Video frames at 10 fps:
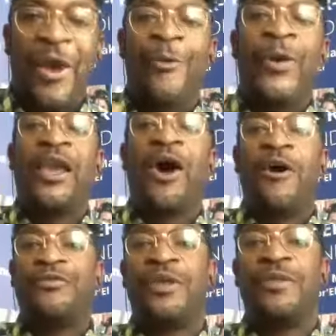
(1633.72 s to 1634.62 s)
we
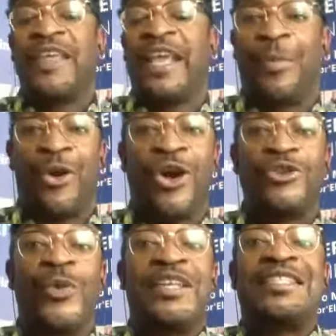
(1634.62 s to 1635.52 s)
often think,
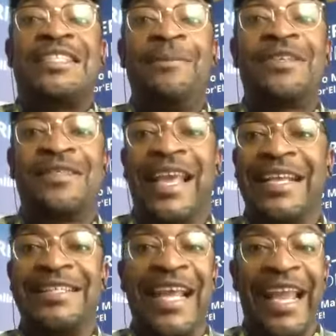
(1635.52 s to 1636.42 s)
because we seem to think it's the